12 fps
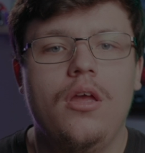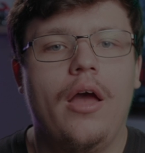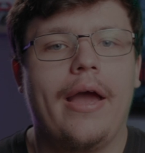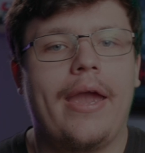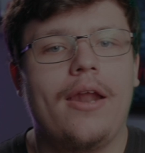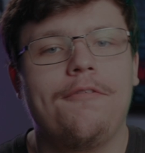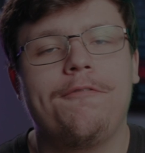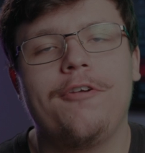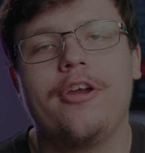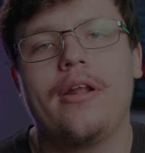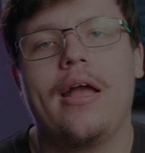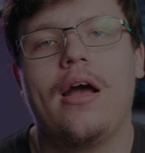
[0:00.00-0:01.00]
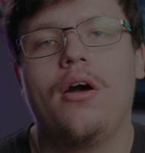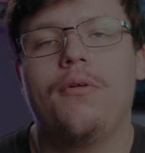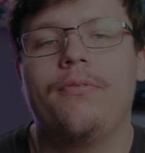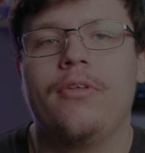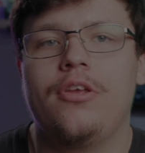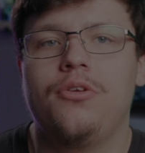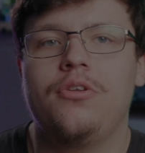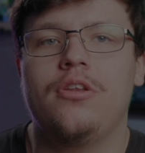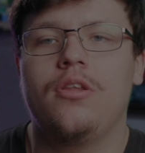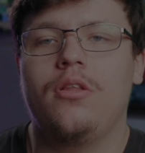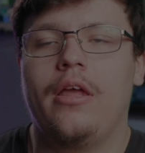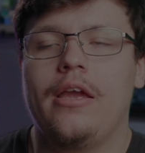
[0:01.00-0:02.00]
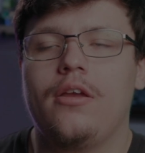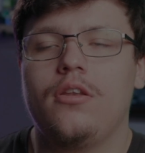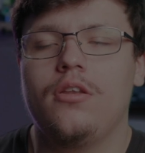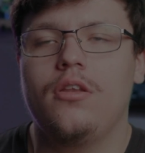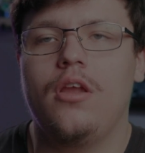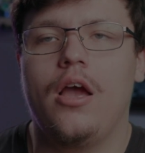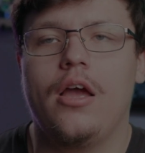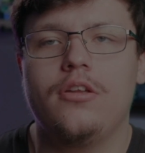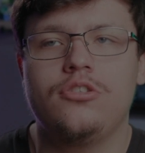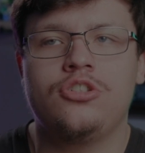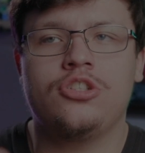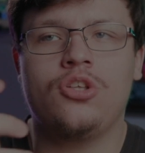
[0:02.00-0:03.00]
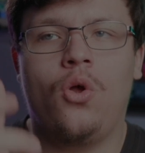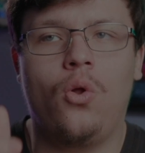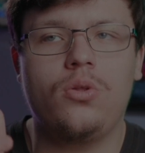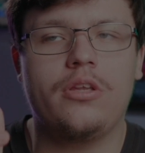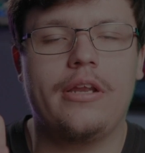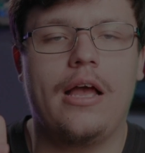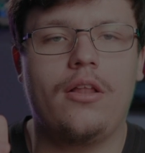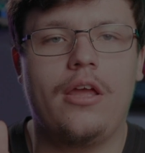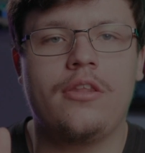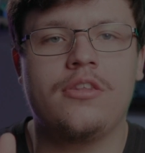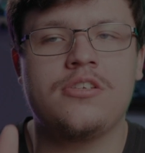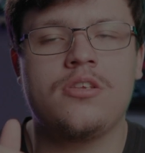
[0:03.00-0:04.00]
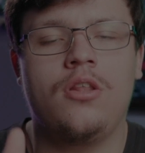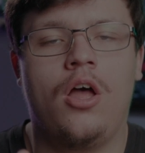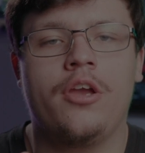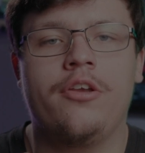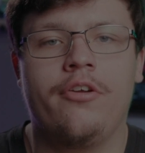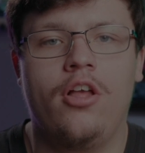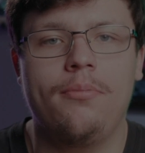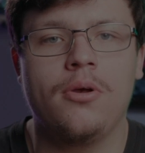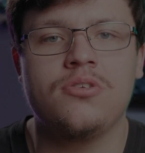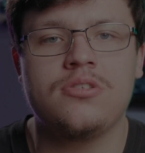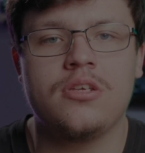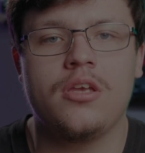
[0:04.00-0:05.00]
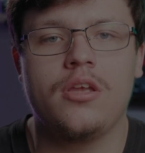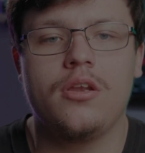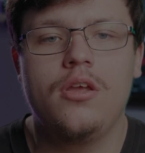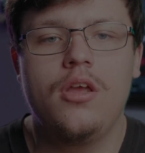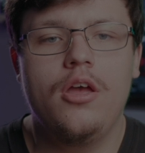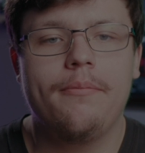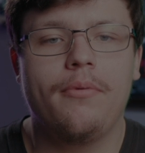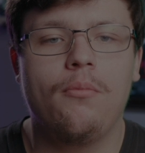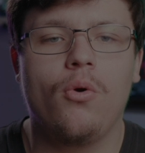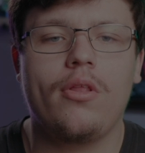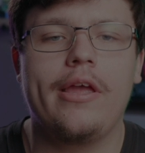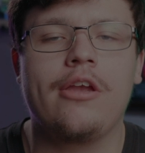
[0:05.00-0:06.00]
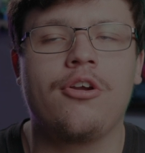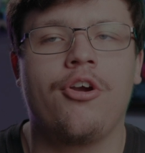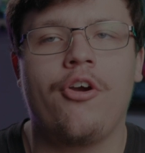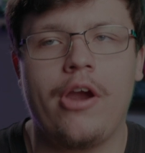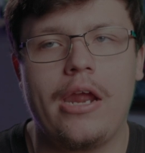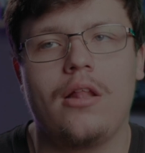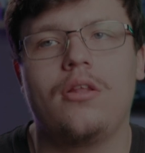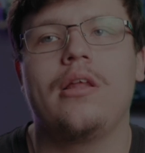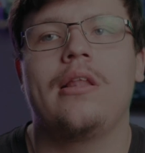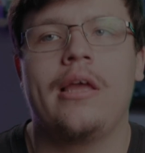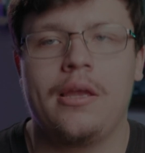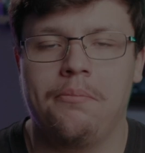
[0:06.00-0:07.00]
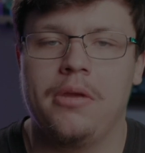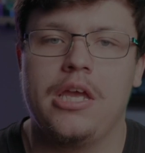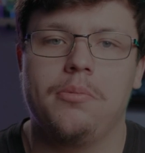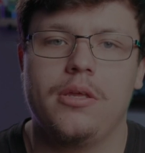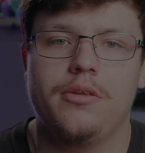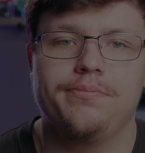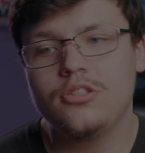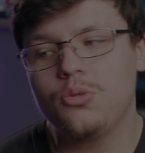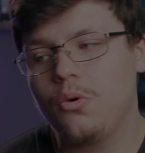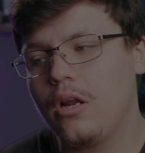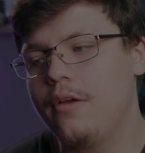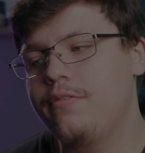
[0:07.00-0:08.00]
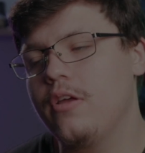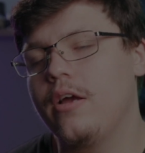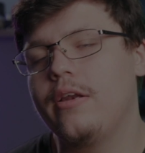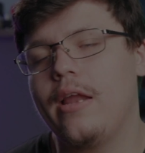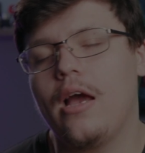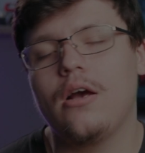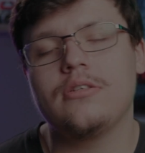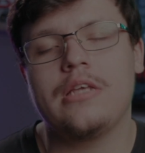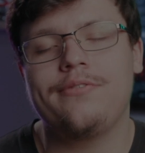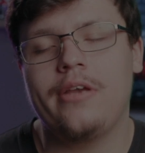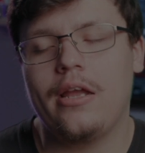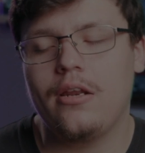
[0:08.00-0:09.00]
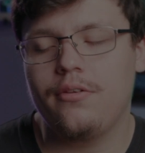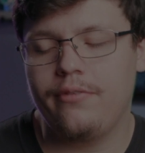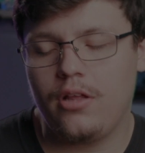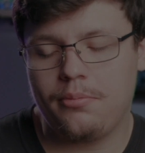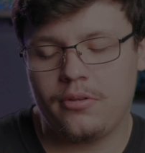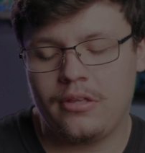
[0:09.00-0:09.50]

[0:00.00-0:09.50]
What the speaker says: I kind of figured out that you need to like not just hold it out like this and lock your elbows in, but more like cradle it like a baby. And so what I've done now is I've kind of developed a